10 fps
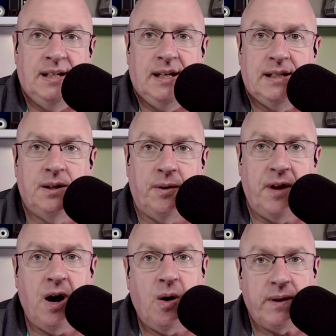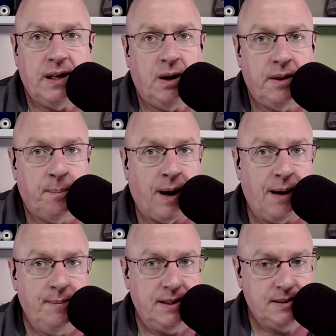don't know. You know, the
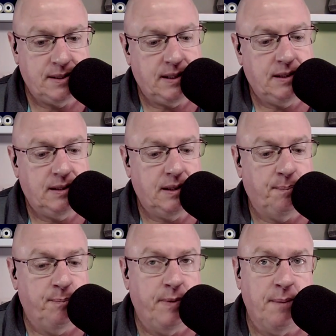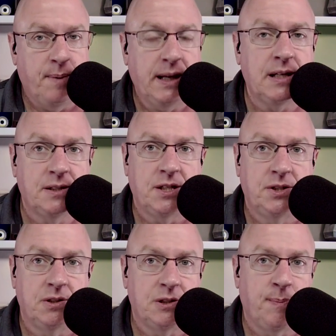problem is, and the, the biggest
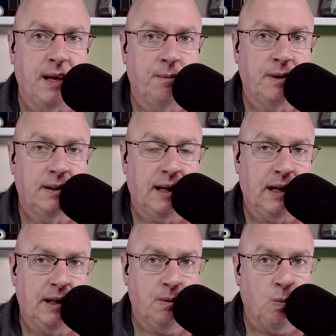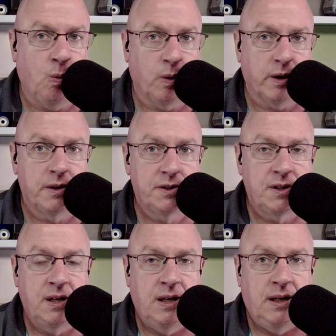issue's been with any awards.
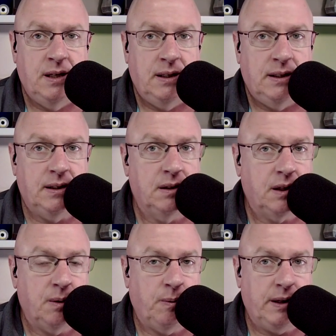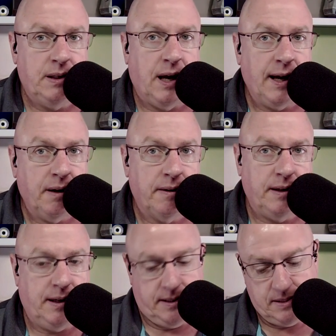You look at what iHeart
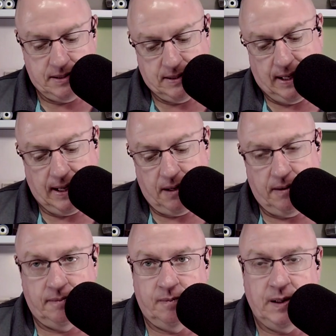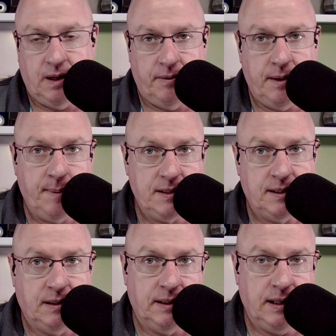does, they are, you know, they
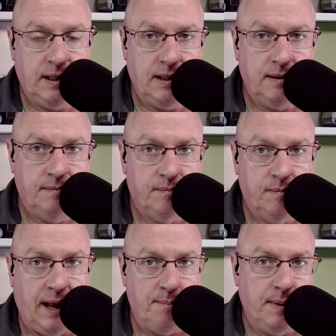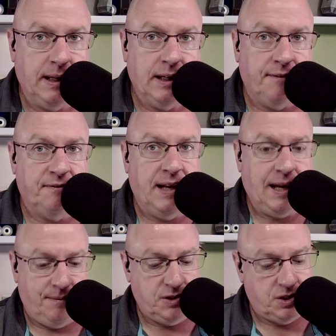basically have big enough
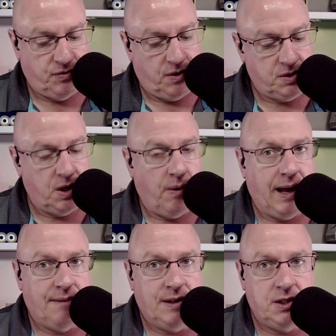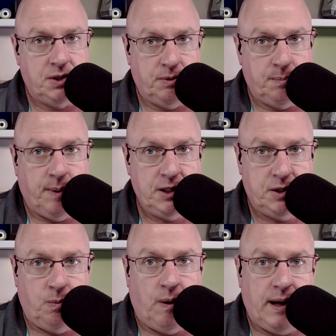names. Those folks don't have an issue with budget
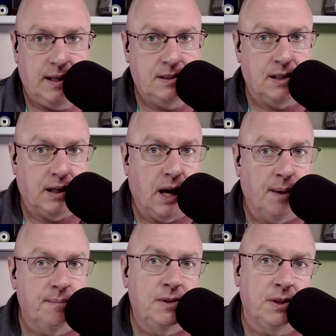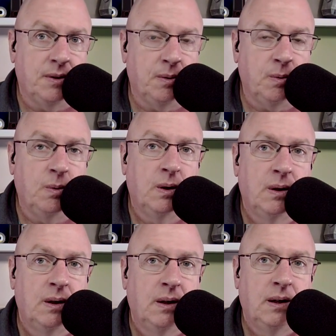wise to come to
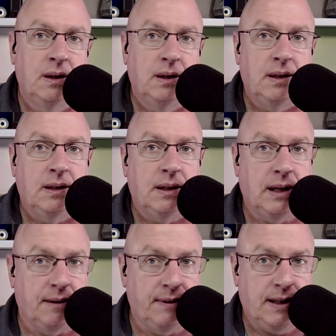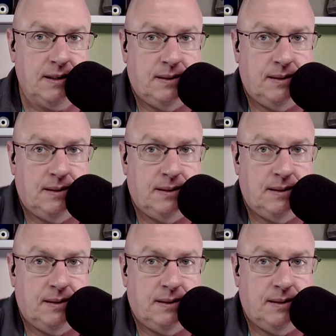an event.